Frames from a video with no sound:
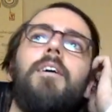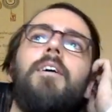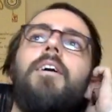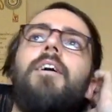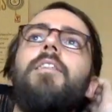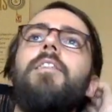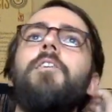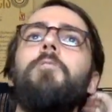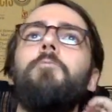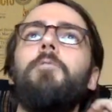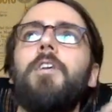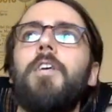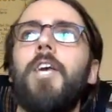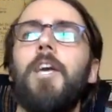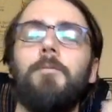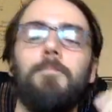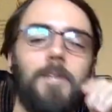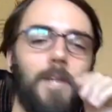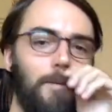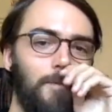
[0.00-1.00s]
And then when it
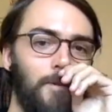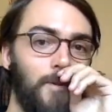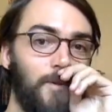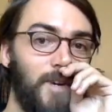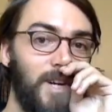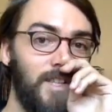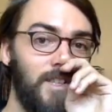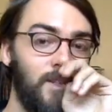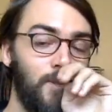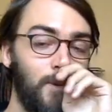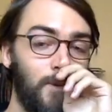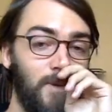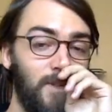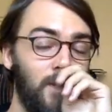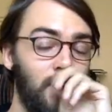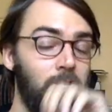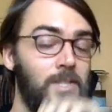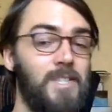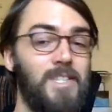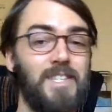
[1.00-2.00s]
came time to write tunes,
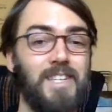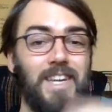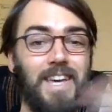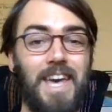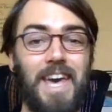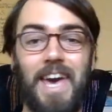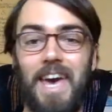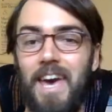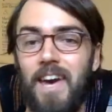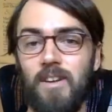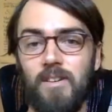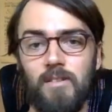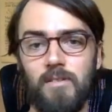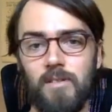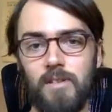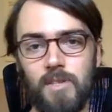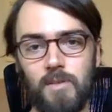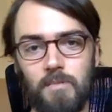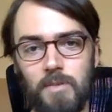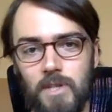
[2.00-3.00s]
I just had all
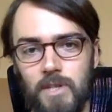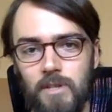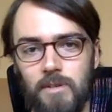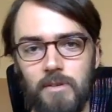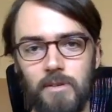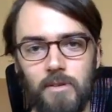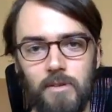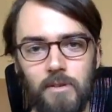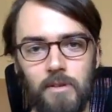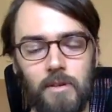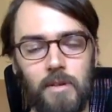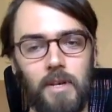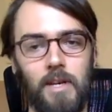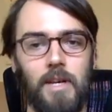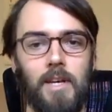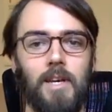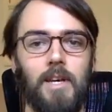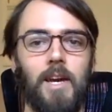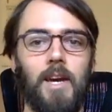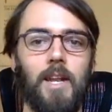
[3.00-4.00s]
this material
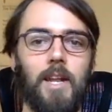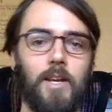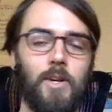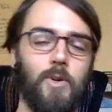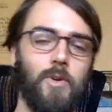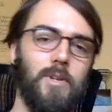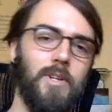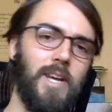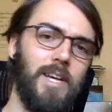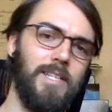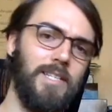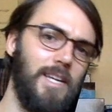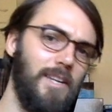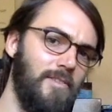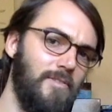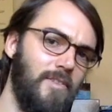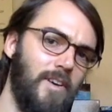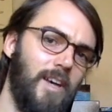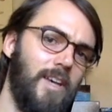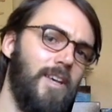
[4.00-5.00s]
and I couldn't
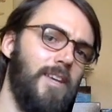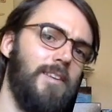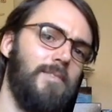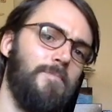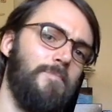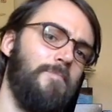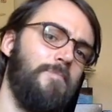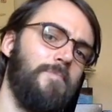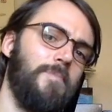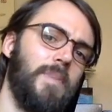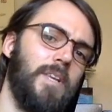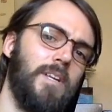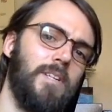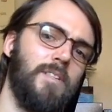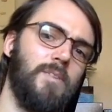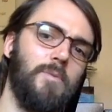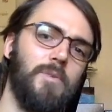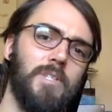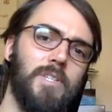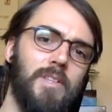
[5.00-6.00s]
identify it because
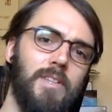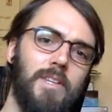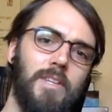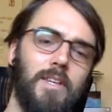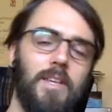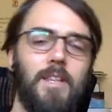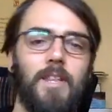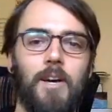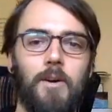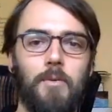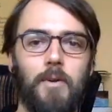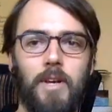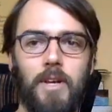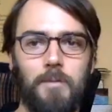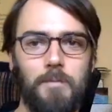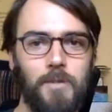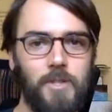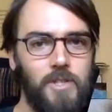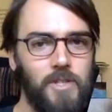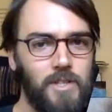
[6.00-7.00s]
I wasn't thinking that way.
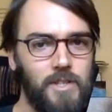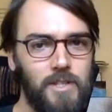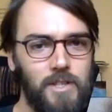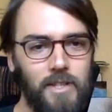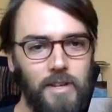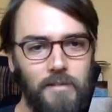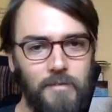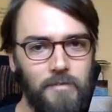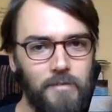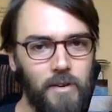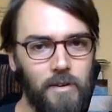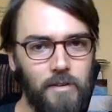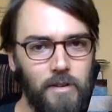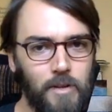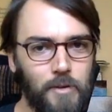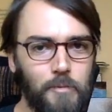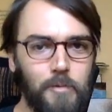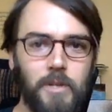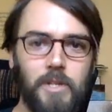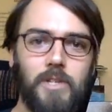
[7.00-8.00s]
It felt
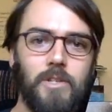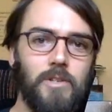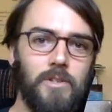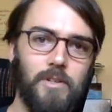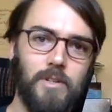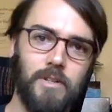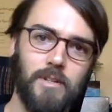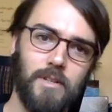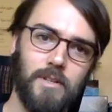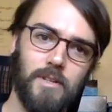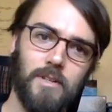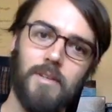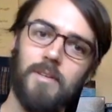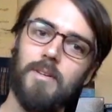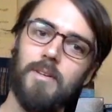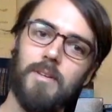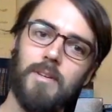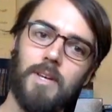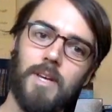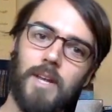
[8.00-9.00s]
original,
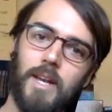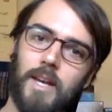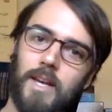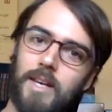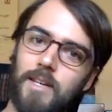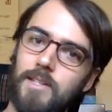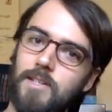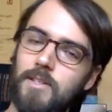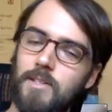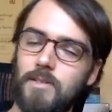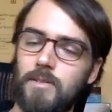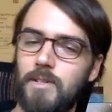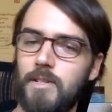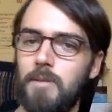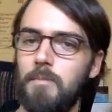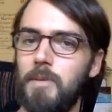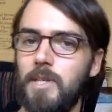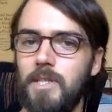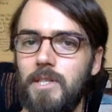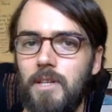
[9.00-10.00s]
and I guess to
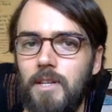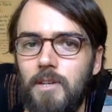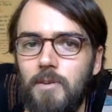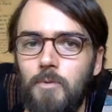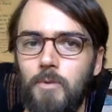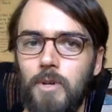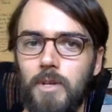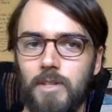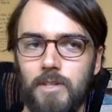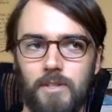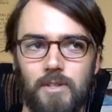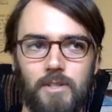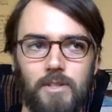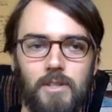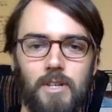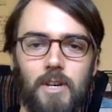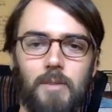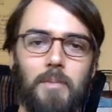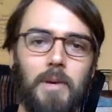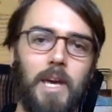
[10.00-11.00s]
some extent it was
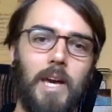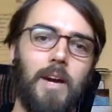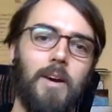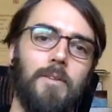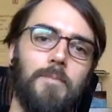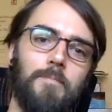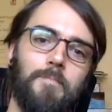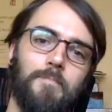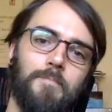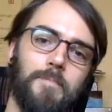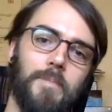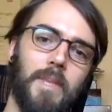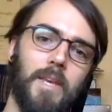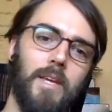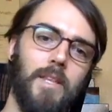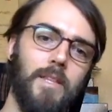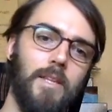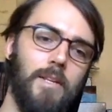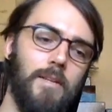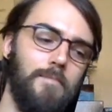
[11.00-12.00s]
just coming out
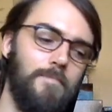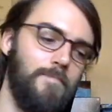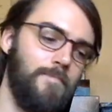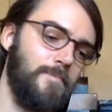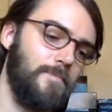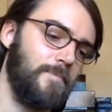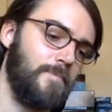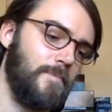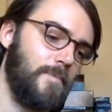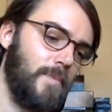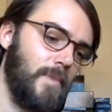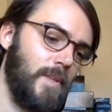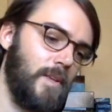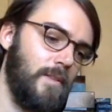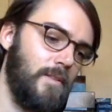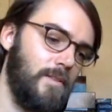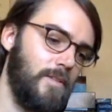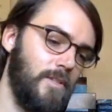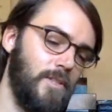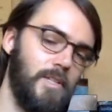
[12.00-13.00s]
and then
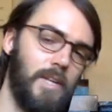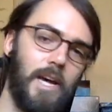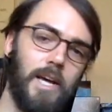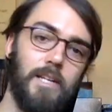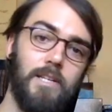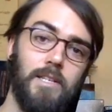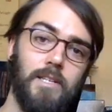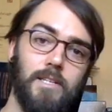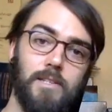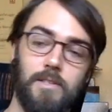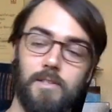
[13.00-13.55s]
just ideas.